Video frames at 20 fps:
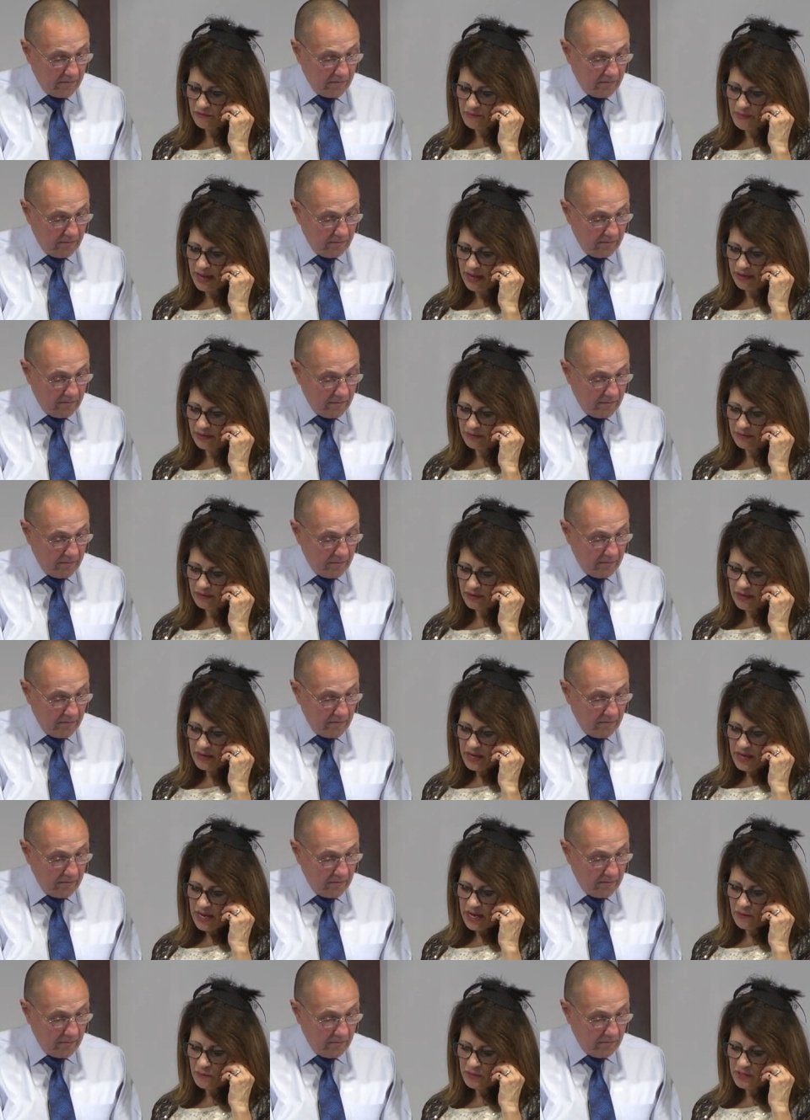Speaker 1: of men
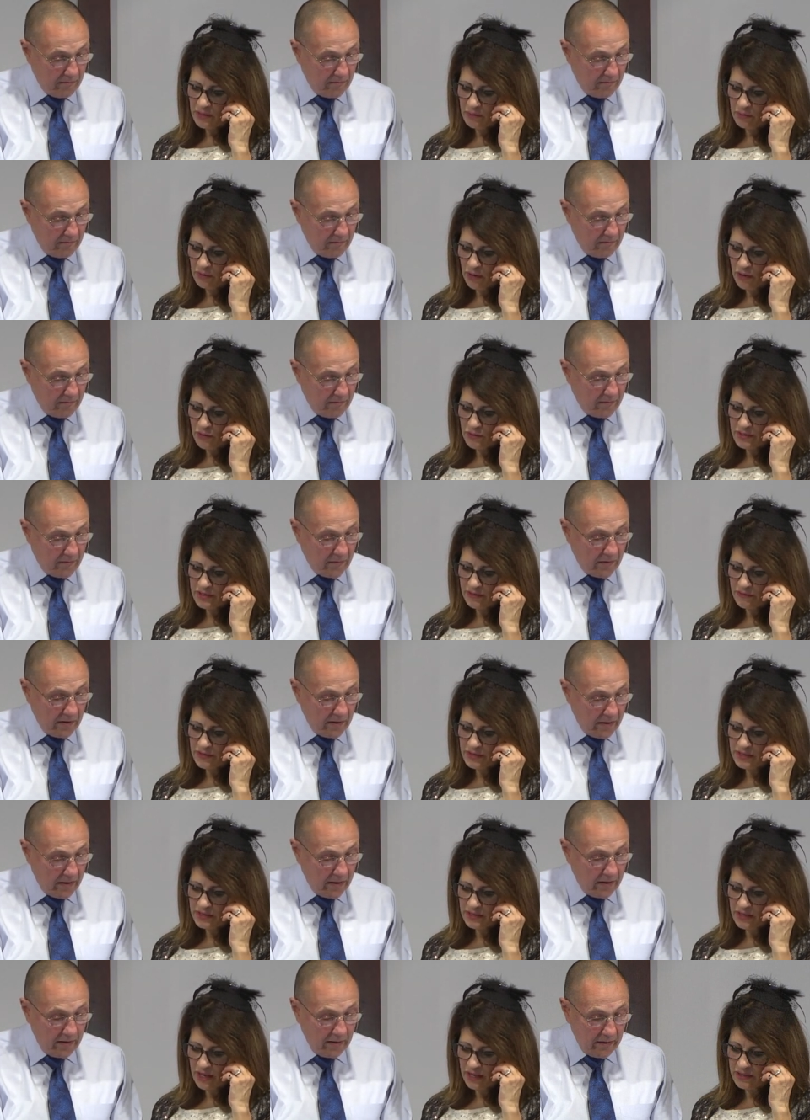and with the blows of the
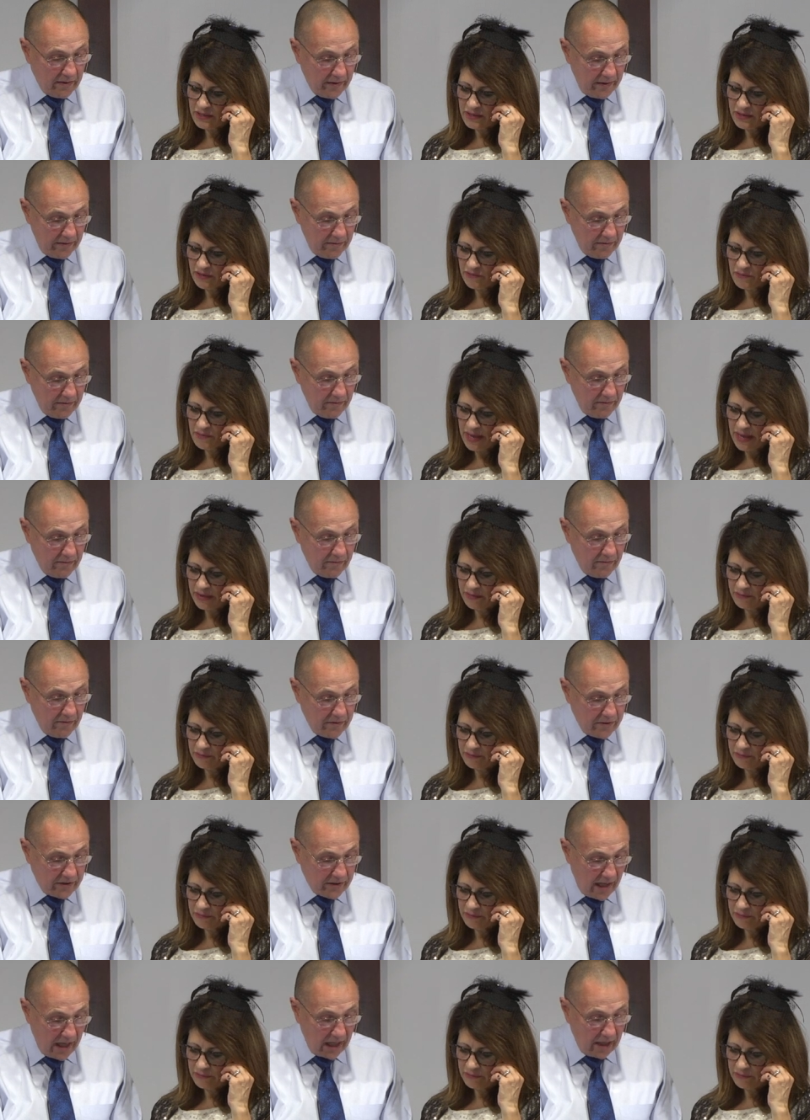sons of men.
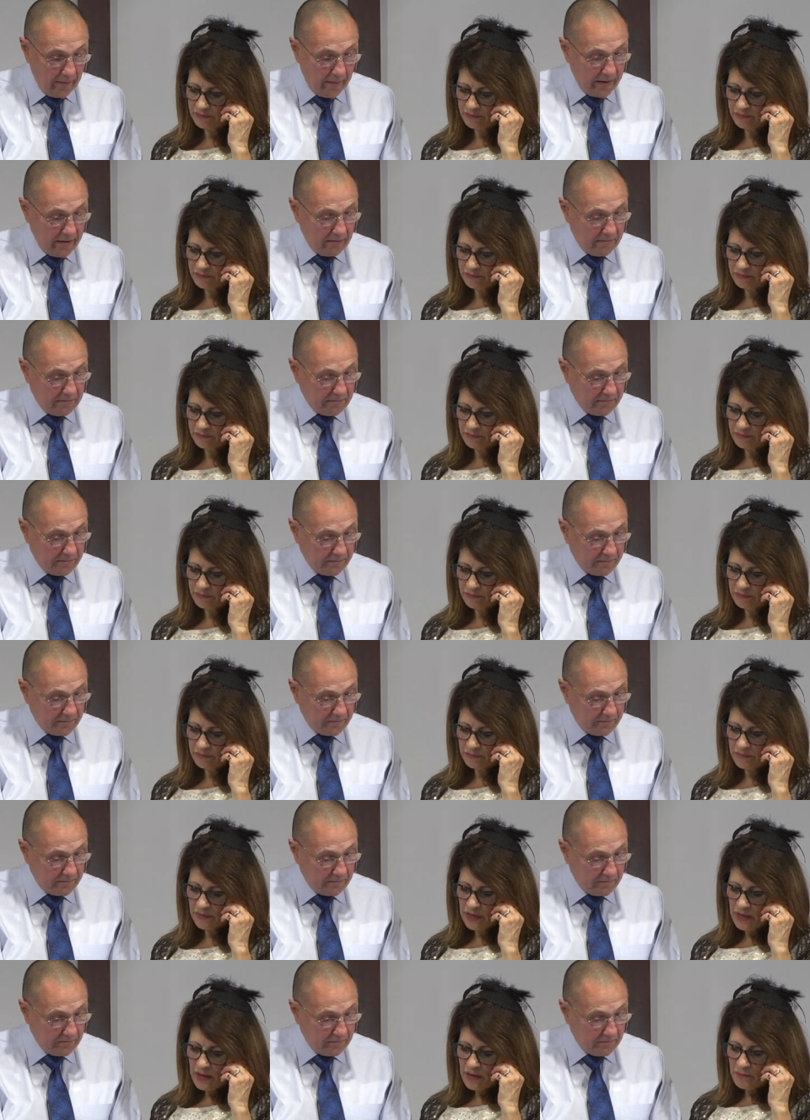Solomon.
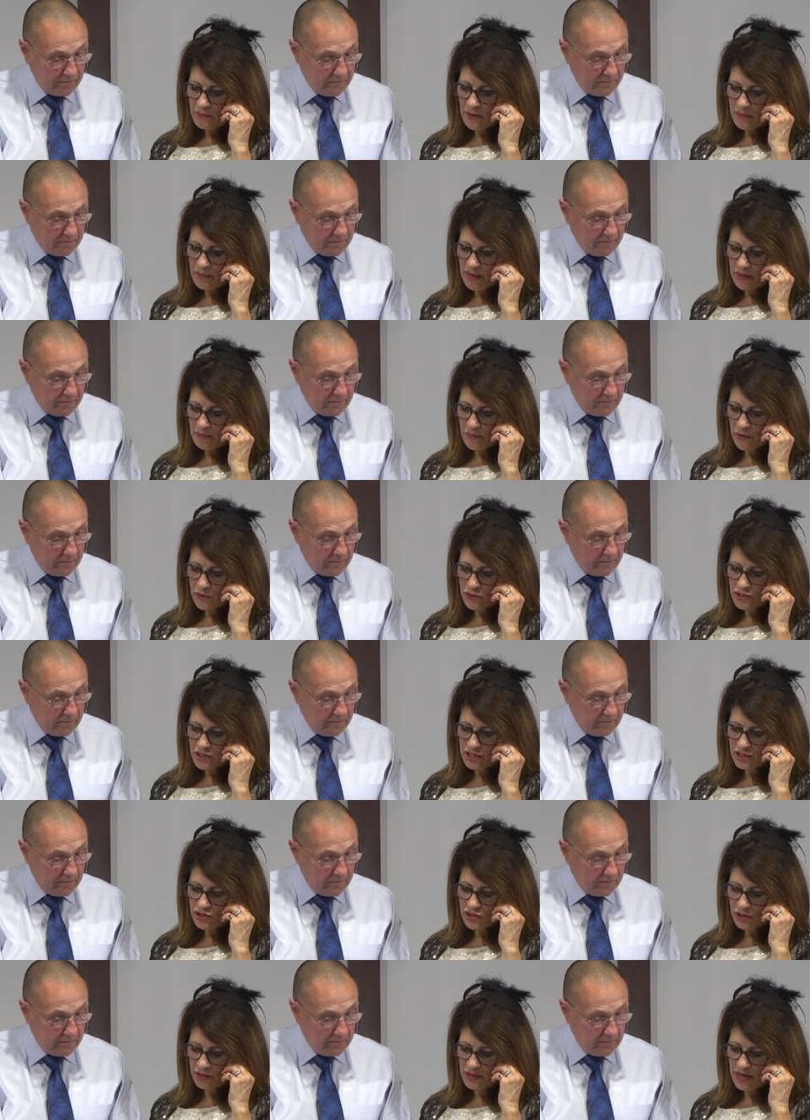But my mercy
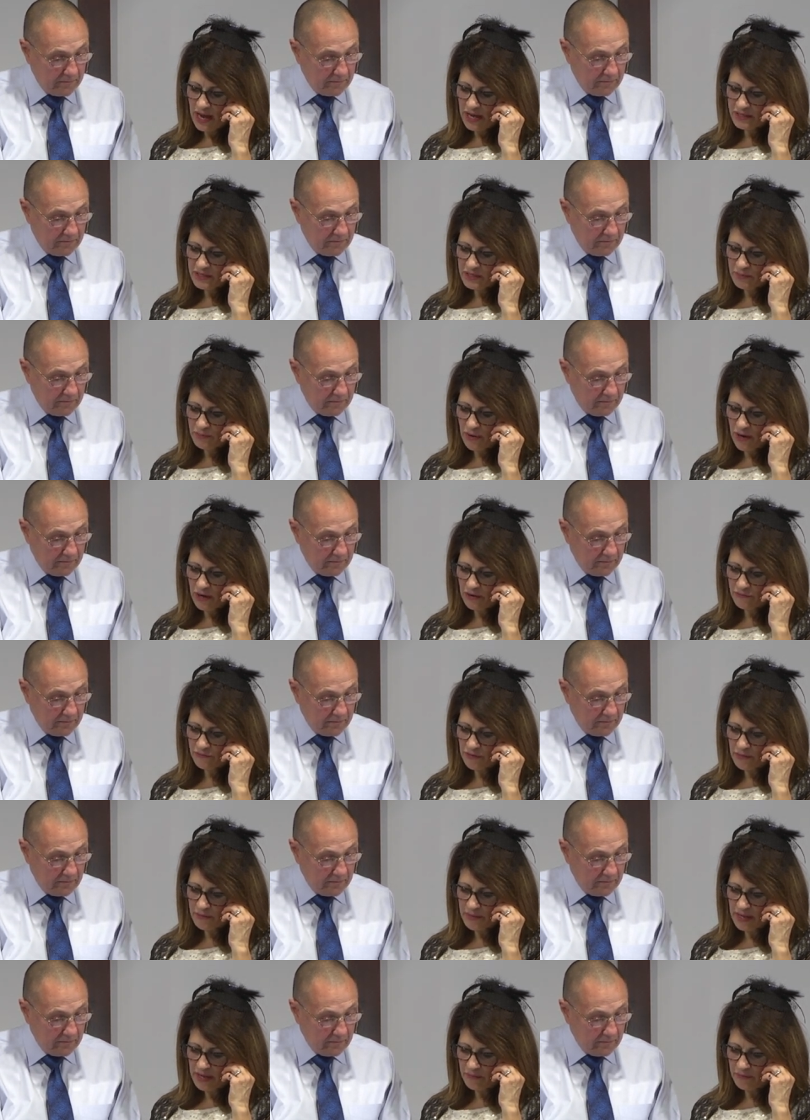shall not depart
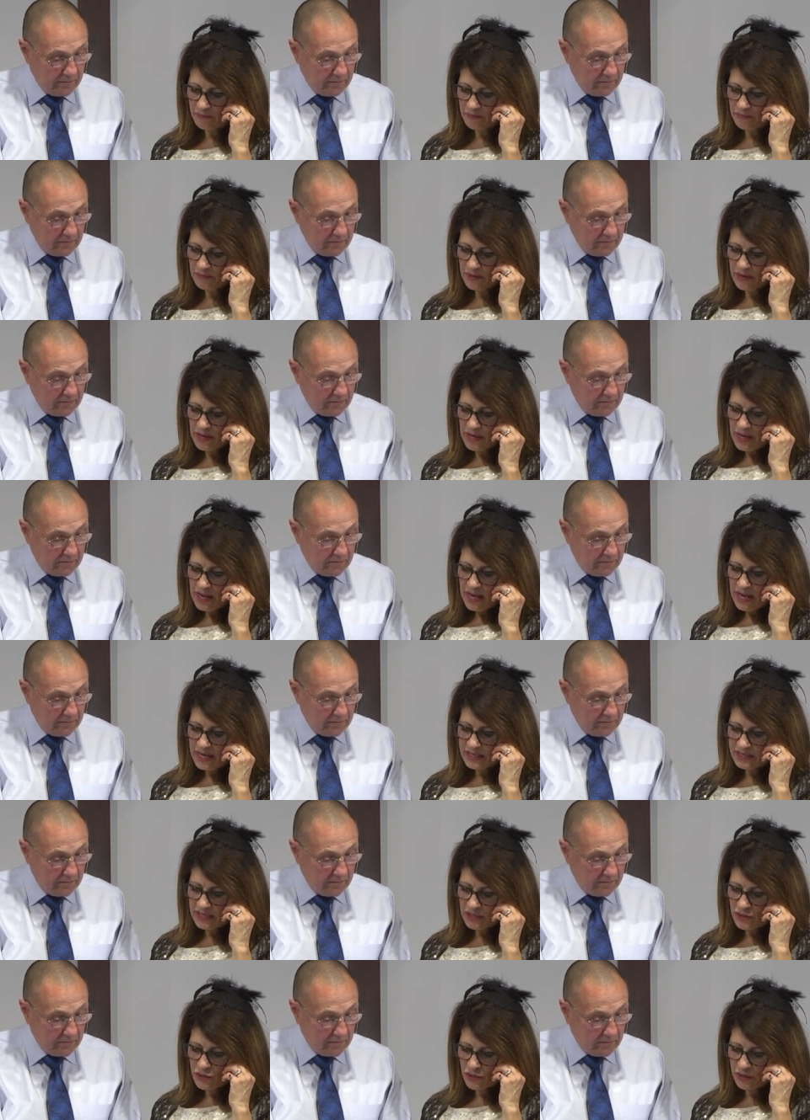from him, as
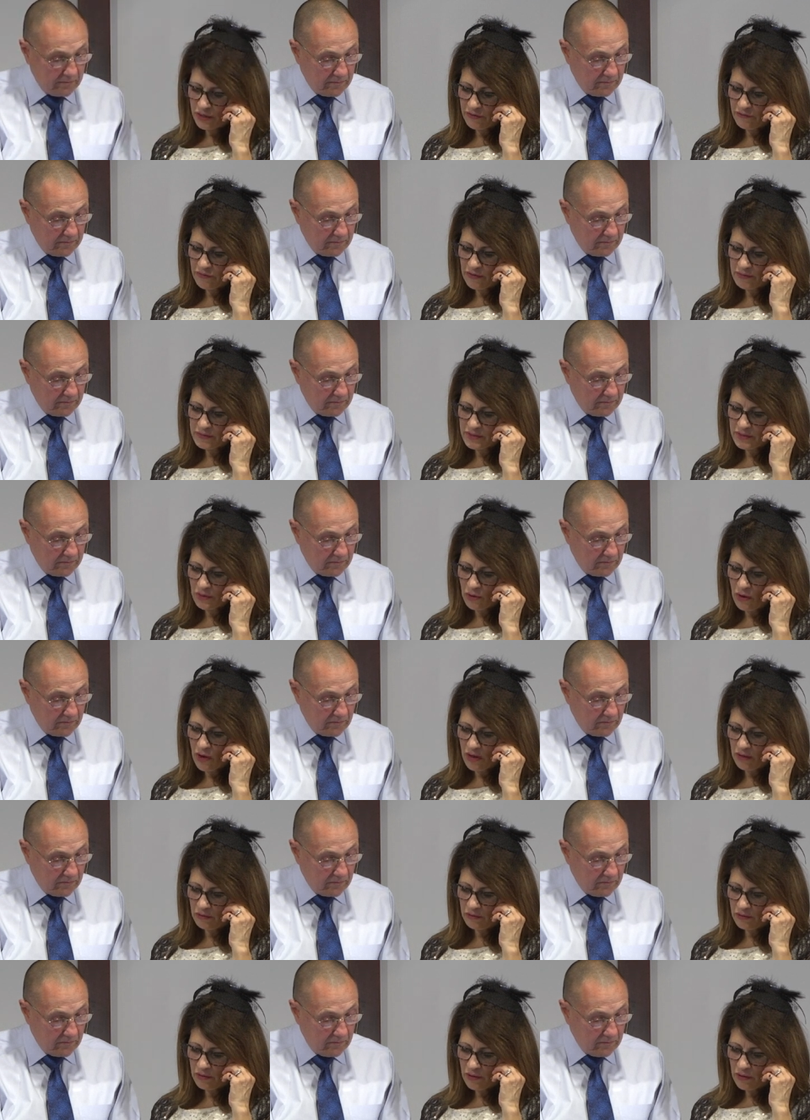they took it from
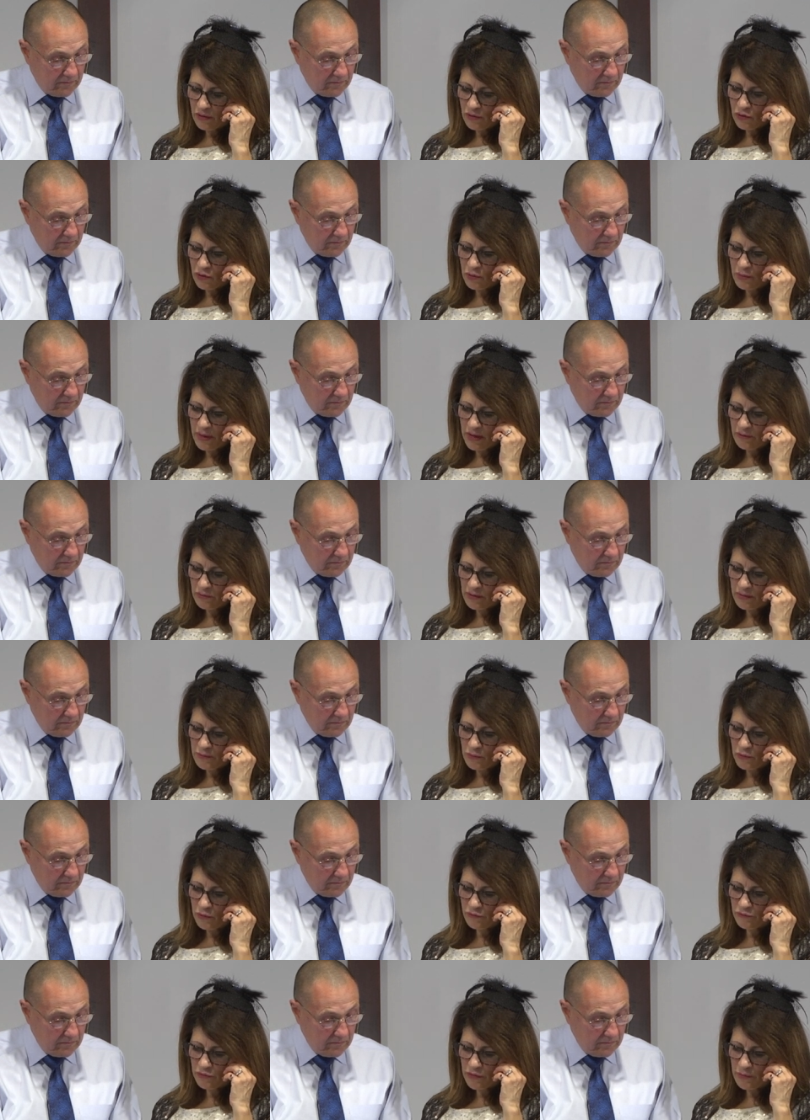Saul, whom I
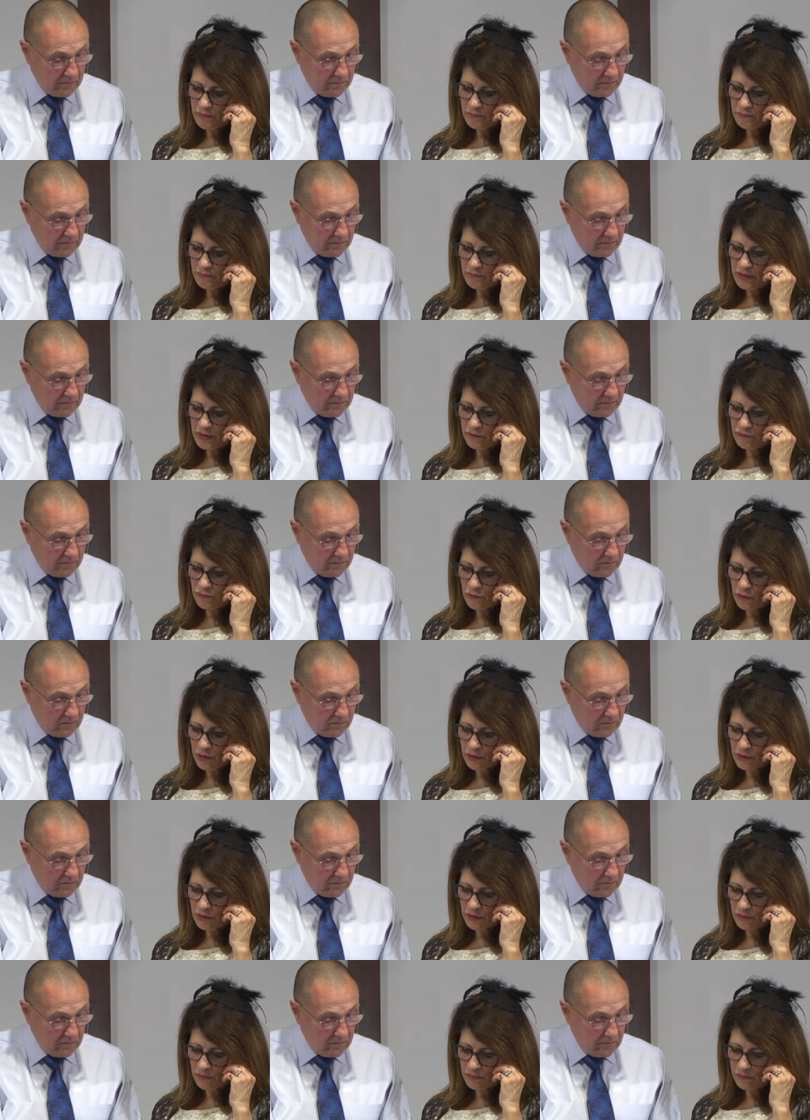removed from before
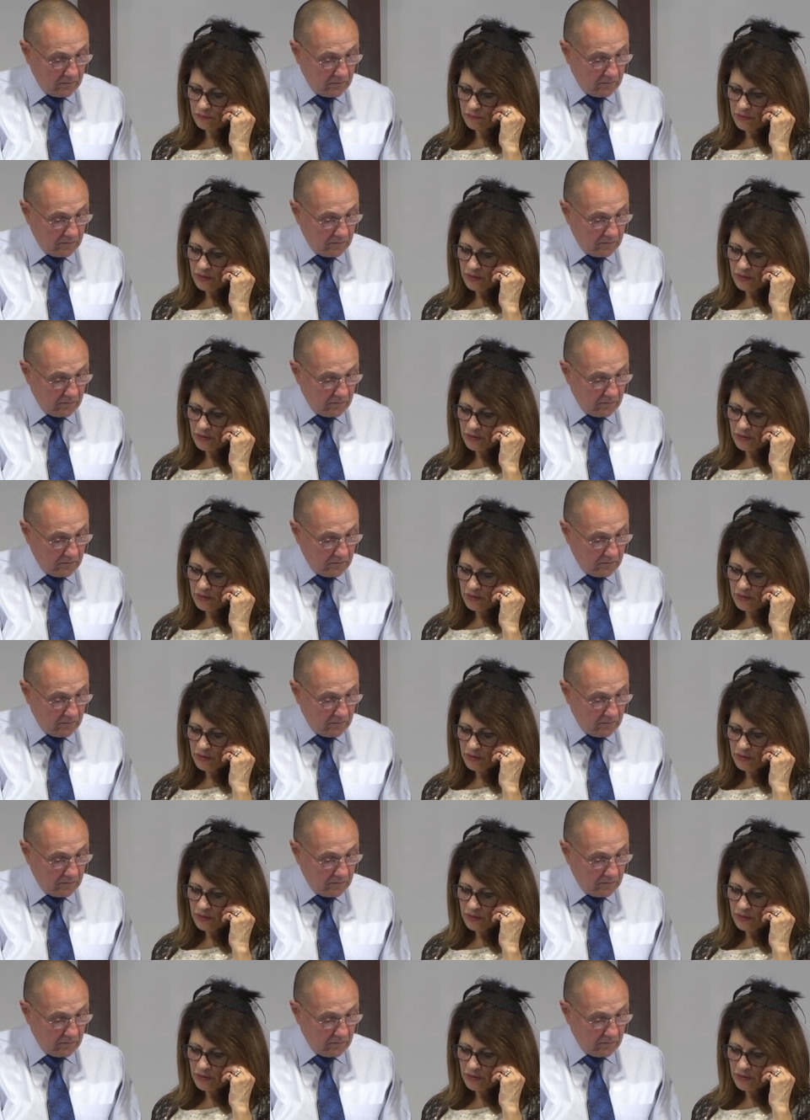you.